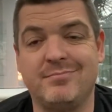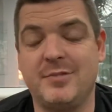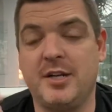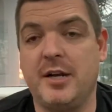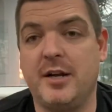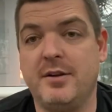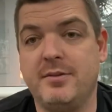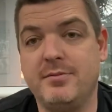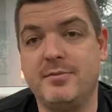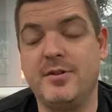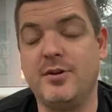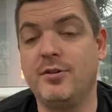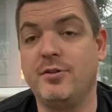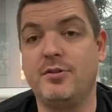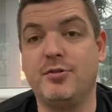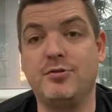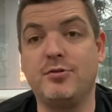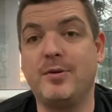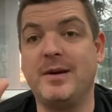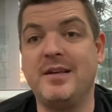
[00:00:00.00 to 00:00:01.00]
Yeah,
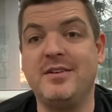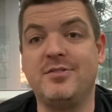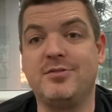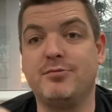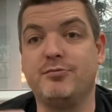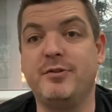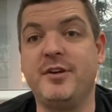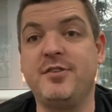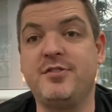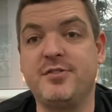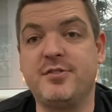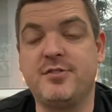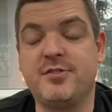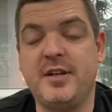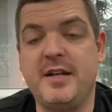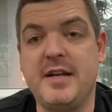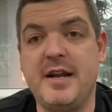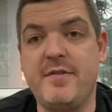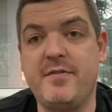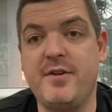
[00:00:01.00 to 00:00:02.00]
there's always risks
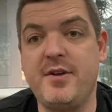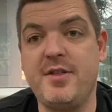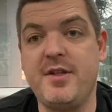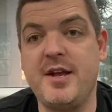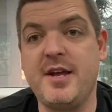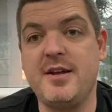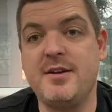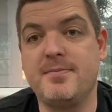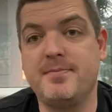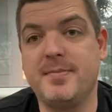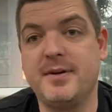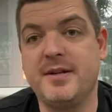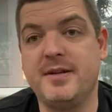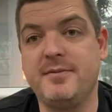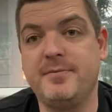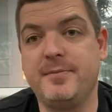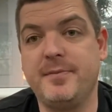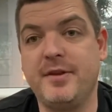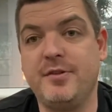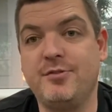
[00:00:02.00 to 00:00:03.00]
in everything, but
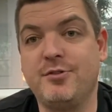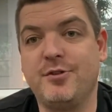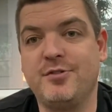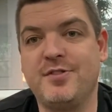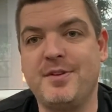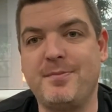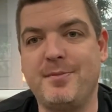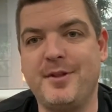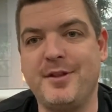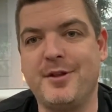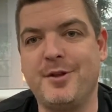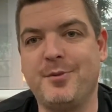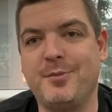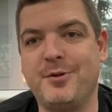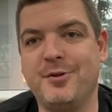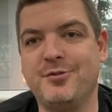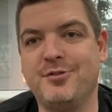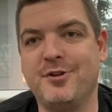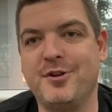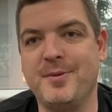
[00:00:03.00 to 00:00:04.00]
it's not something that I'm
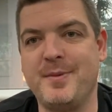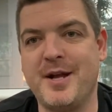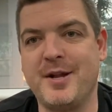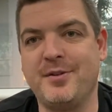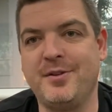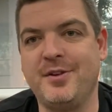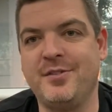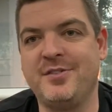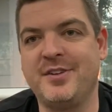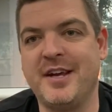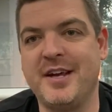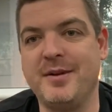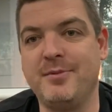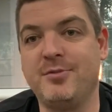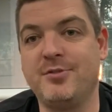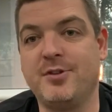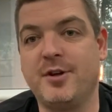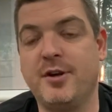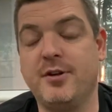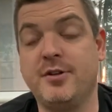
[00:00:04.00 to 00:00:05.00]
concerned about on this day.
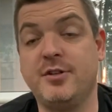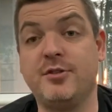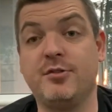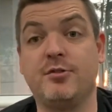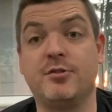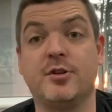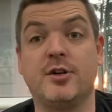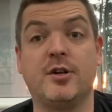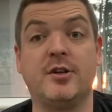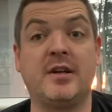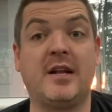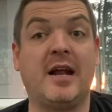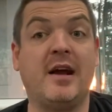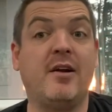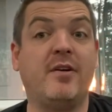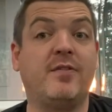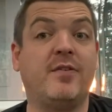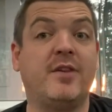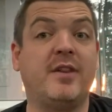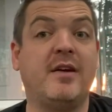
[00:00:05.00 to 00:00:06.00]
So just thought I'd
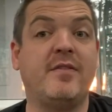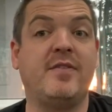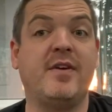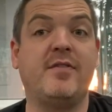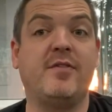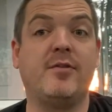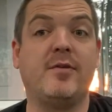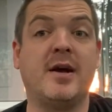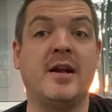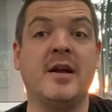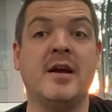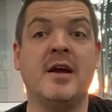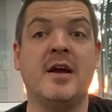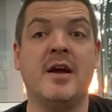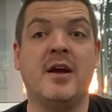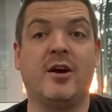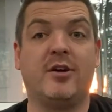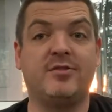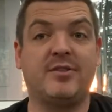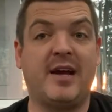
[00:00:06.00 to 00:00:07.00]
clarify that for everyone,
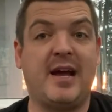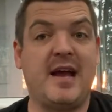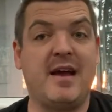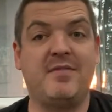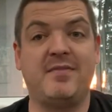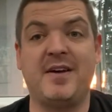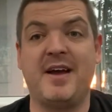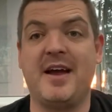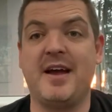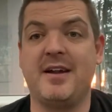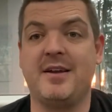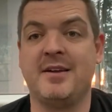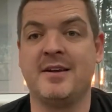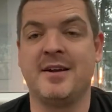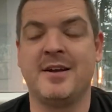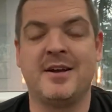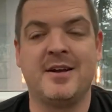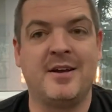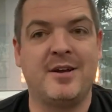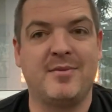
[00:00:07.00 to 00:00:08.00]
because I have had
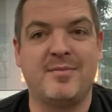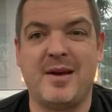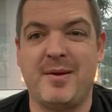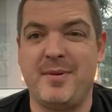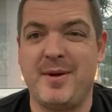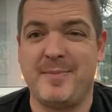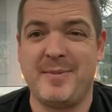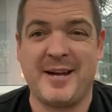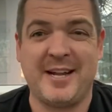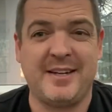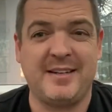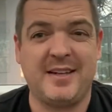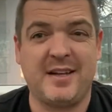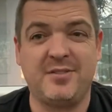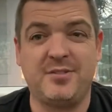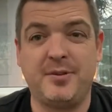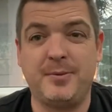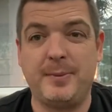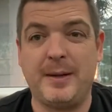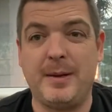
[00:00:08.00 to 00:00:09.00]
maybe about a
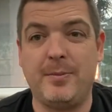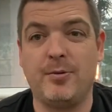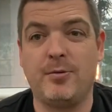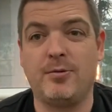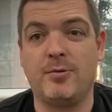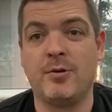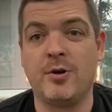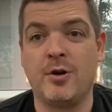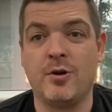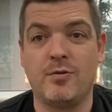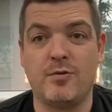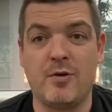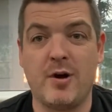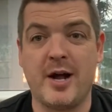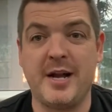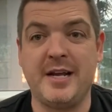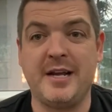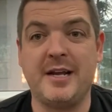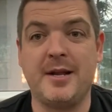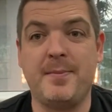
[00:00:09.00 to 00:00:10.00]
dozen people
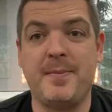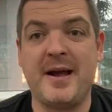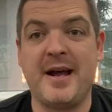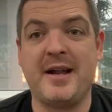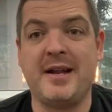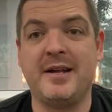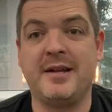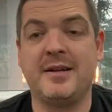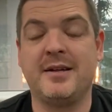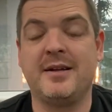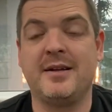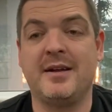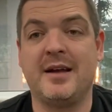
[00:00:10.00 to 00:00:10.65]
writing in about it.